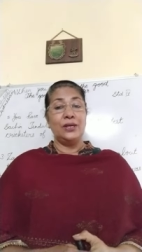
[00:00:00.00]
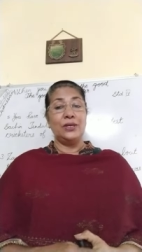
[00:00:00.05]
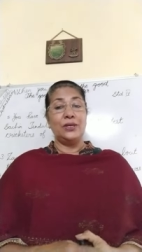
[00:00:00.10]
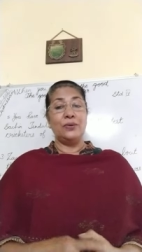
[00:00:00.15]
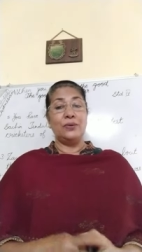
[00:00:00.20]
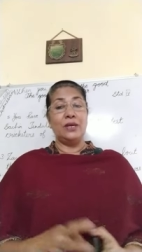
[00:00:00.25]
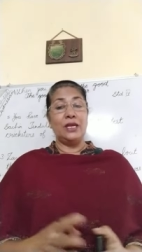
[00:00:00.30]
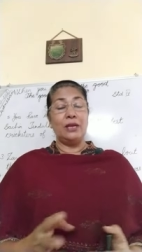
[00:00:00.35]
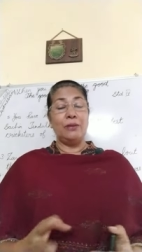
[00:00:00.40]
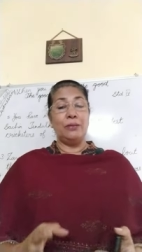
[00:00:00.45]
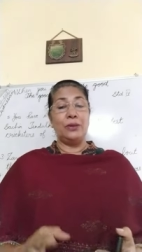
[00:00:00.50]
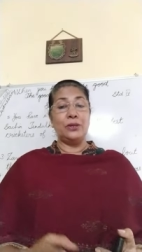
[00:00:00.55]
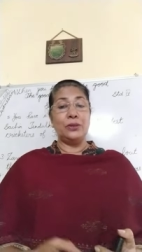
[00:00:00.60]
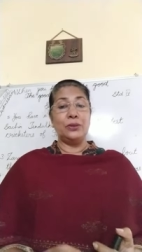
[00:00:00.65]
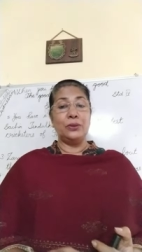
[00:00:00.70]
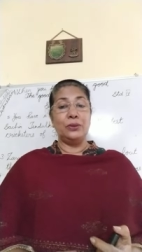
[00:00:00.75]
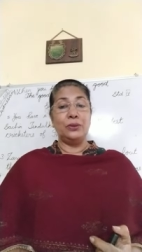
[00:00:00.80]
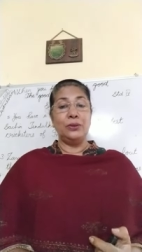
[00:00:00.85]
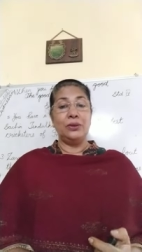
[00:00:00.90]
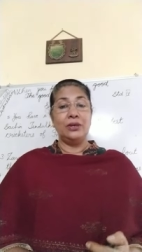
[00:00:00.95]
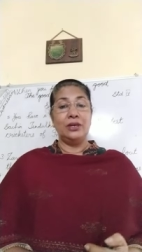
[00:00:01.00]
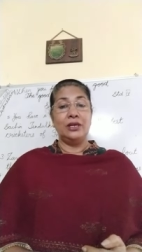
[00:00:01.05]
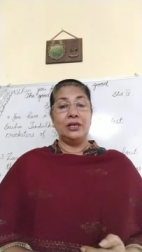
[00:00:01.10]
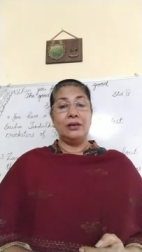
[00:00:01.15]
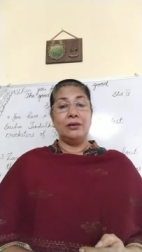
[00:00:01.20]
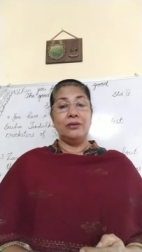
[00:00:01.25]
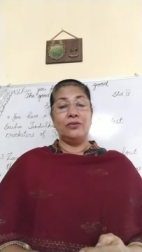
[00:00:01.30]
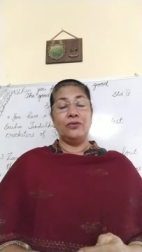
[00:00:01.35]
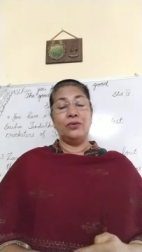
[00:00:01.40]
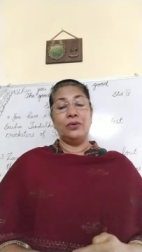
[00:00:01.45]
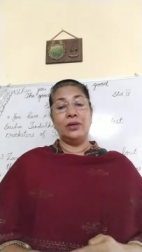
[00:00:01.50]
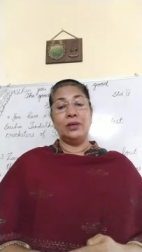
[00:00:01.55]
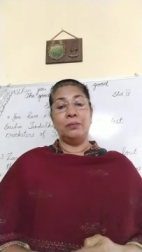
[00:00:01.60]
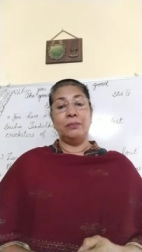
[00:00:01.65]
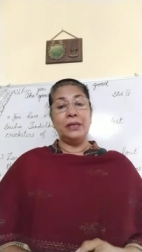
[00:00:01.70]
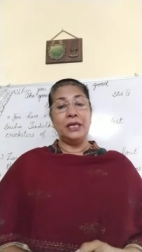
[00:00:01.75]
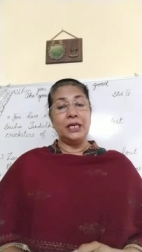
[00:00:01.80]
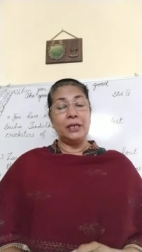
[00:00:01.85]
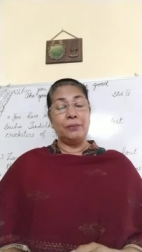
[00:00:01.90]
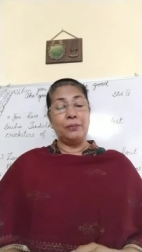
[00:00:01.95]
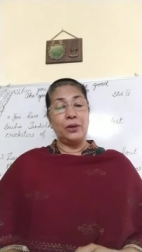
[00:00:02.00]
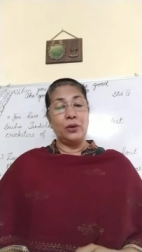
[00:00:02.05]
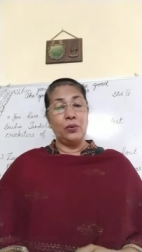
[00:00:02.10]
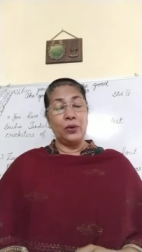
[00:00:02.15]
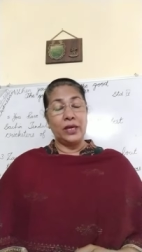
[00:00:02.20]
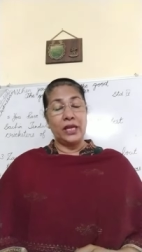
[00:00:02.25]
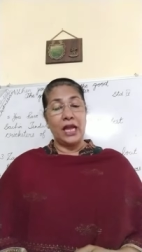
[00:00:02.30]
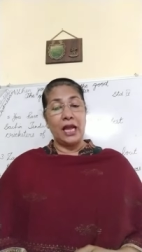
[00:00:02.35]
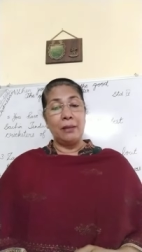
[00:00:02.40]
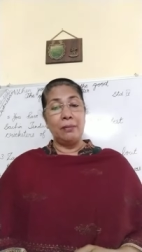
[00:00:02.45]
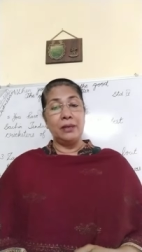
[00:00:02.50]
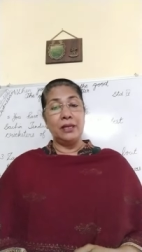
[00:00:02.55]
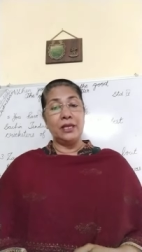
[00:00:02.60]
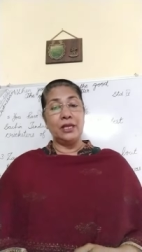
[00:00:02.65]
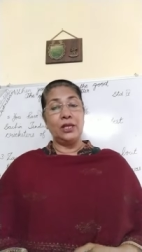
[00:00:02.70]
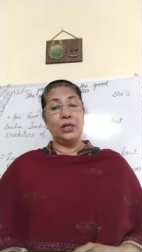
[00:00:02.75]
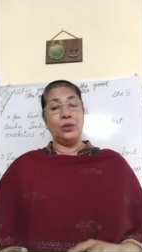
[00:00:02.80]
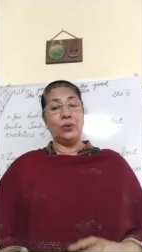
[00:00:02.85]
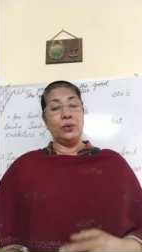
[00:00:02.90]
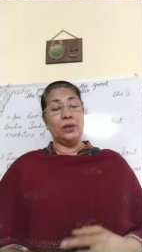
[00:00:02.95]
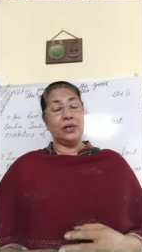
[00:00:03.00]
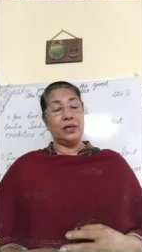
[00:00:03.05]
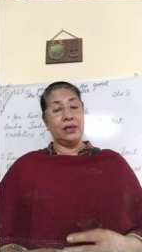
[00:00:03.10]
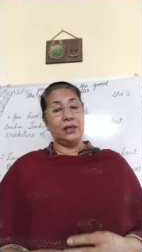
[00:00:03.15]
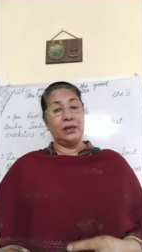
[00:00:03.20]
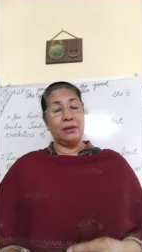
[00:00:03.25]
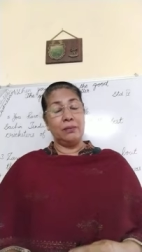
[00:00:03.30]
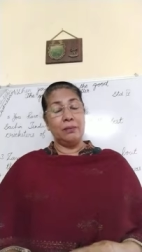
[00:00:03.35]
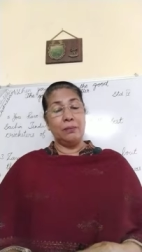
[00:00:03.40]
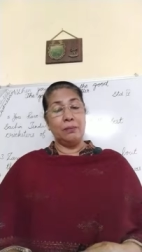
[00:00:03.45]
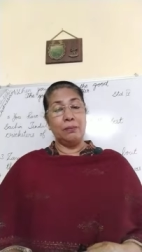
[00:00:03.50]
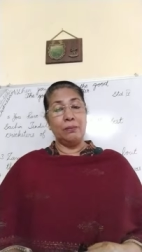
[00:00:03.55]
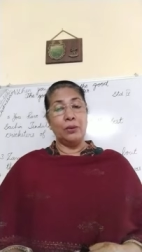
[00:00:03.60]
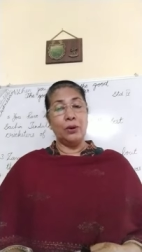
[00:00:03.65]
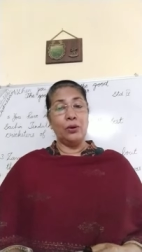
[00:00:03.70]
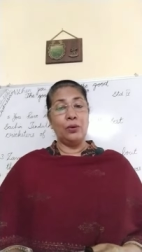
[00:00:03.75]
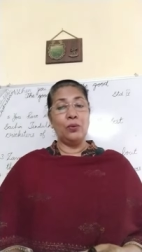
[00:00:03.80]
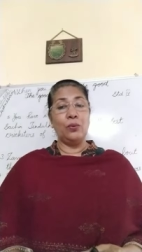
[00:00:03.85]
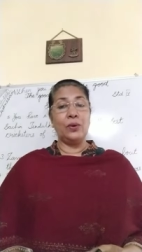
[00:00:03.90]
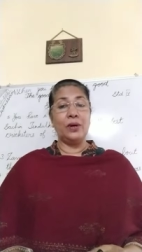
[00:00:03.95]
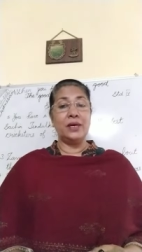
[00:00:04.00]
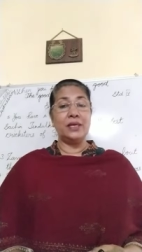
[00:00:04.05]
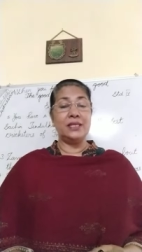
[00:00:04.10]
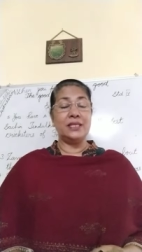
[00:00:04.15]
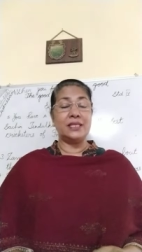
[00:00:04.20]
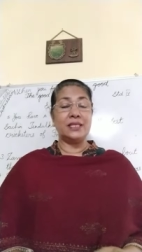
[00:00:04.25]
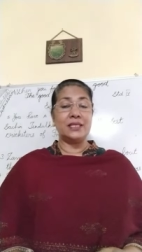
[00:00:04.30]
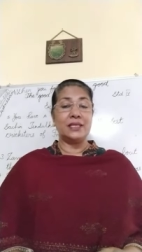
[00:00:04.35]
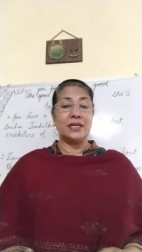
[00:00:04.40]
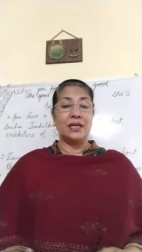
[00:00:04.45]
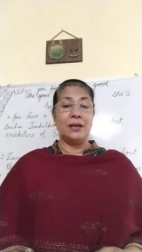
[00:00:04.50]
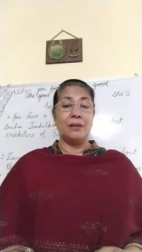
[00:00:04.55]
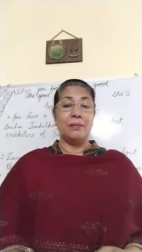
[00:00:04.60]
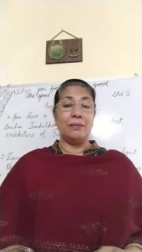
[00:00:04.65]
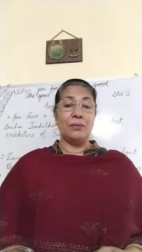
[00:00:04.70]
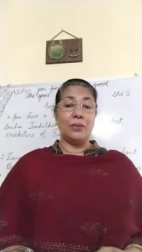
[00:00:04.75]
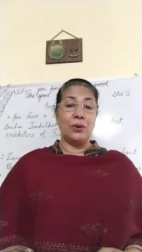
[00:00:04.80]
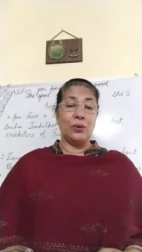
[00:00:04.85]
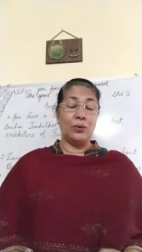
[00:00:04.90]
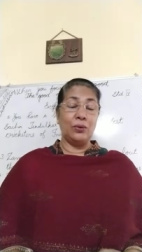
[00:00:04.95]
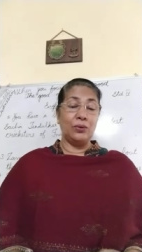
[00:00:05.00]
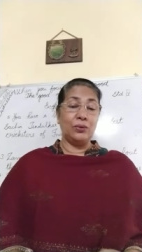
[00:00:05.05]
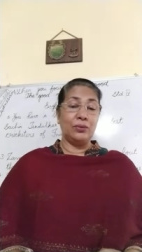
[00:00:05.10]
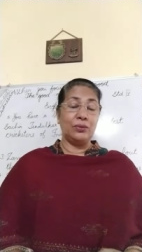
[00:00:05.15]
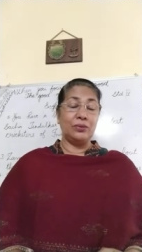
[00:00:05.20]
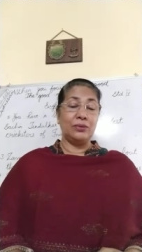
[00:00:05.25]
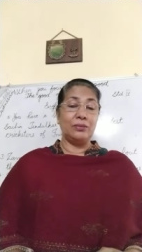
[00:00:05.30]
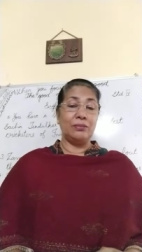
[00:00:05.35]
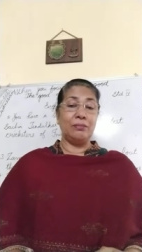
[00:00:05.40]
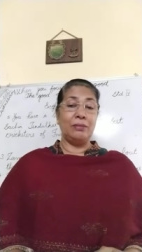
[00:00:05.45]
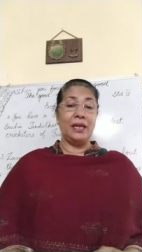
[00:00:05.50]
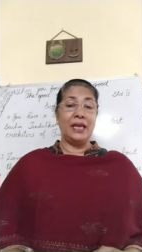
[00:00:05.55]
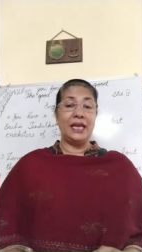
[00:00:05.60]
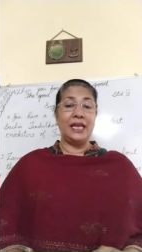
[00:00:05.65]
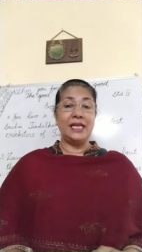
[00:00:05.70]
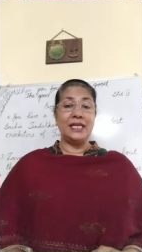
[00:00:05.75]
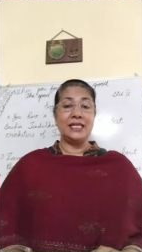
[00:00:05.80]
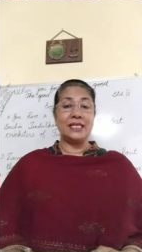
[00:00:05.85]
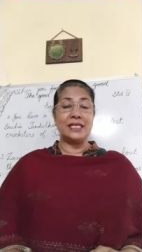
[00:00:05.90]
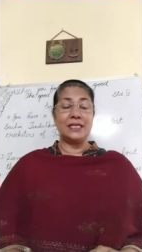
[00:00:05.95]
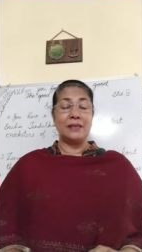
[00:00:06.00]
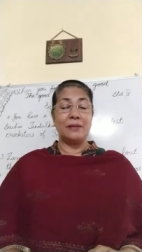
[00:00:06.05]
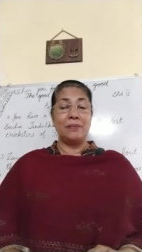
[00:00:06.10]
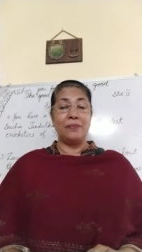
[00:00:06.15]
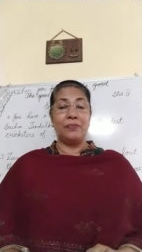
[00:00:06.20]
you will able to uh, build up your vocabulary you will learn more words, more meanings.